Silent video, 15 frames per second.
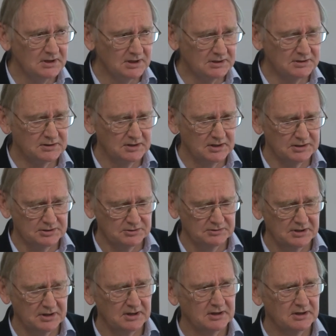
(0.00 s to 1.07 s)
it
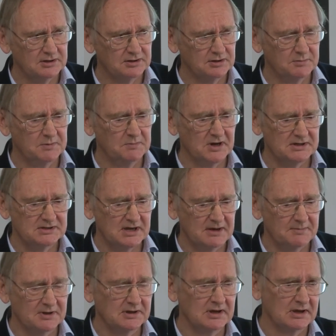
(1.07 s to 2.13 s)
could be made to
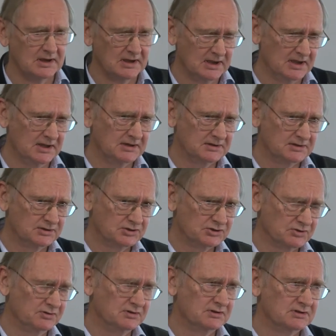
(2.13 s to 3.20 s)
happen. And it
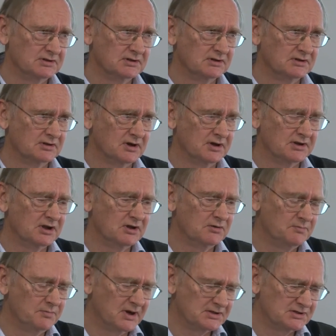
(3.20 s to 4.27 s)
shouldn't. I
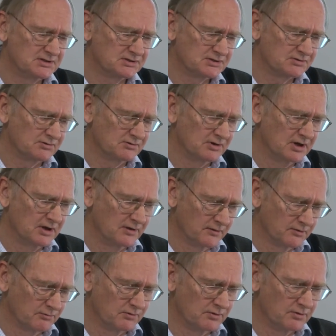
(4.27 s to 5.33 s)
know budgets
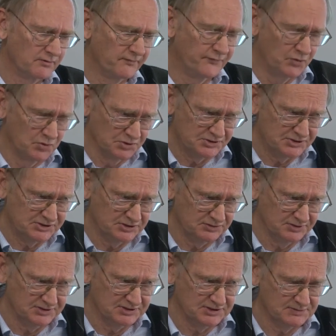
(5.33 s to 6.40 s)
force
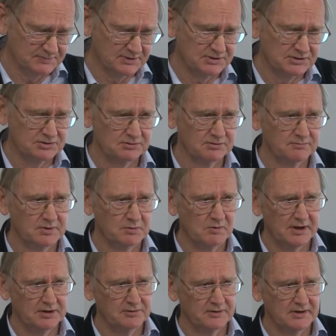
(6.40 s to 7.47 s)
choices, but it shouldn't be
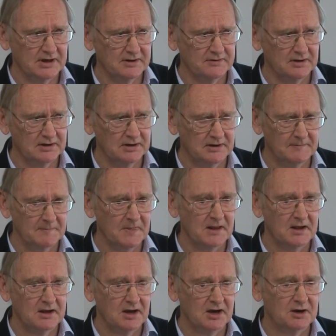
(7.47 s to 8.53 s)
one or the other.
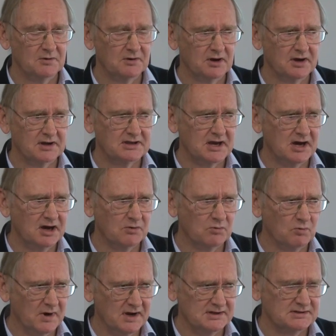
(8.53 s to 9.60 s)
I can't
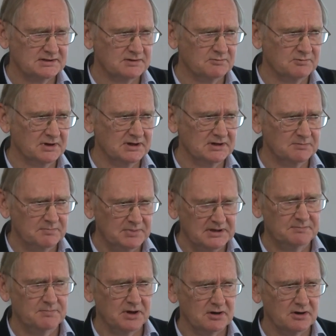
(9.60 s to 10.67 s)
wait to read a
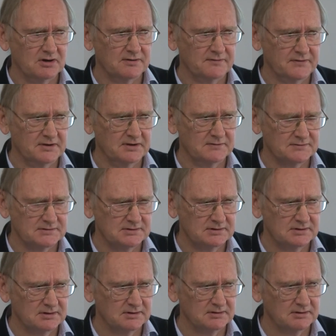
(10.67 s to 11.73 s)
big biography of
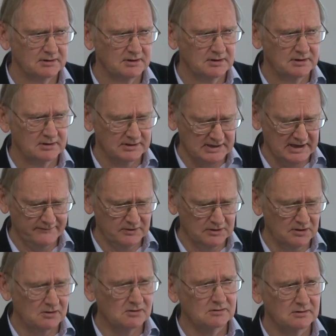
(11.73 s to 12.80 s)

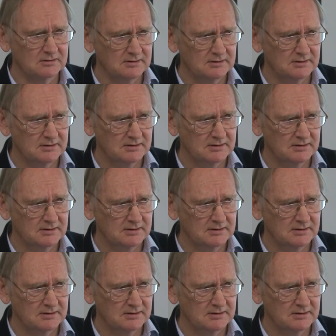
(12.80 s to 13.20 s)
Kevin Long,